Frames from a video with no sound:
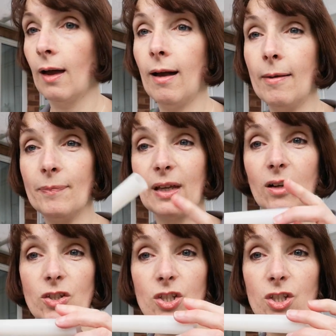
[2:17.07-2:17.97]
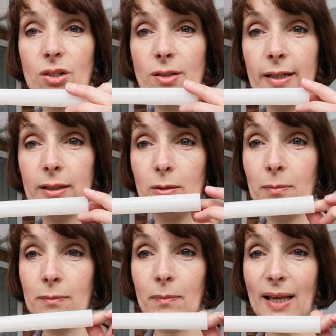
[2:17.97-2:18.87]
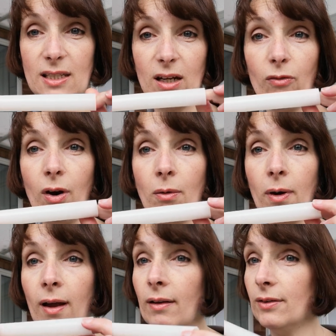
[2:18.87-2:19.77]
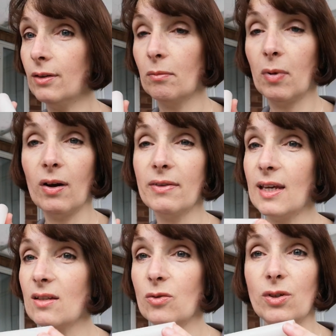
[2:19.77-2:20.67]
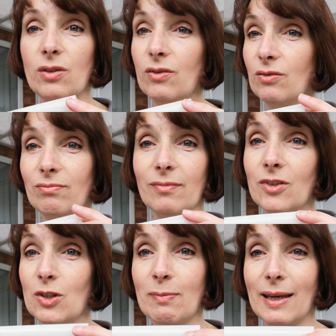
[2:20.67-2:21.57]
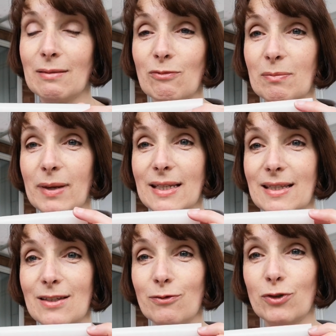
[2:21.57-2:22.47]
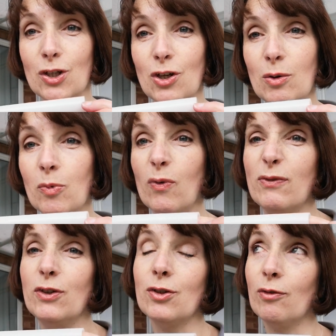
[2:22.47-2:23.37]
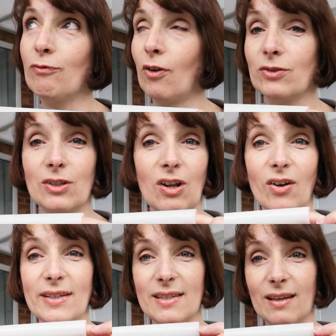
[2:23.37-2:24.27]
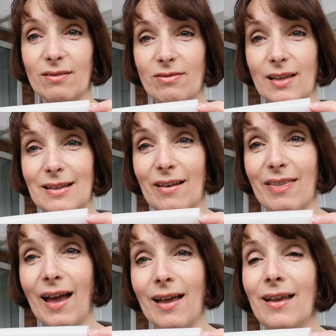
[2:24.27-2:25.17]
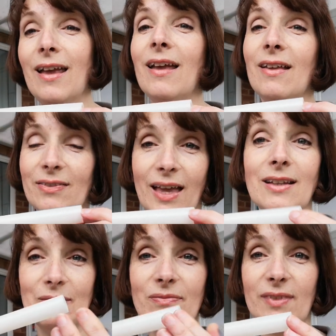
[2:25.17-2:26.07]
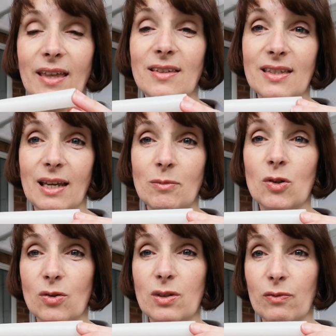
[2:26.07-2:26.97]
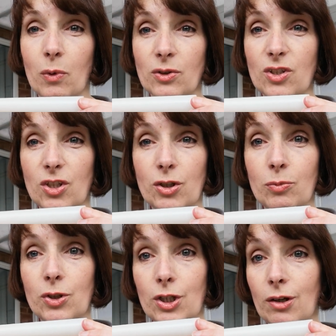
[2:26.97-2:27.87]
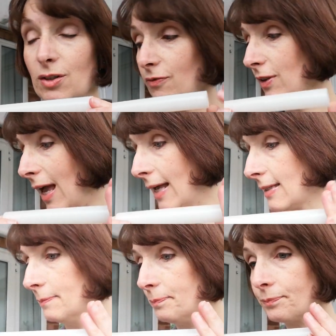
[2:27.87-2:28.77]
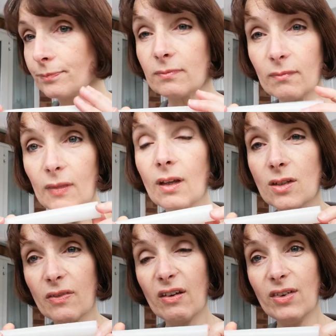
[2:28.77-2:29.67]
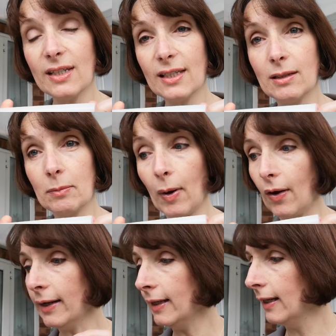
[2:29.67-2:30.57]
And I just use a little plastic roller. You can buy these, or you can just make them from pieces of tube, or if you do fondant icing and things like that, then they're the same sorts of ones that you would use for that. So they're easy to buy.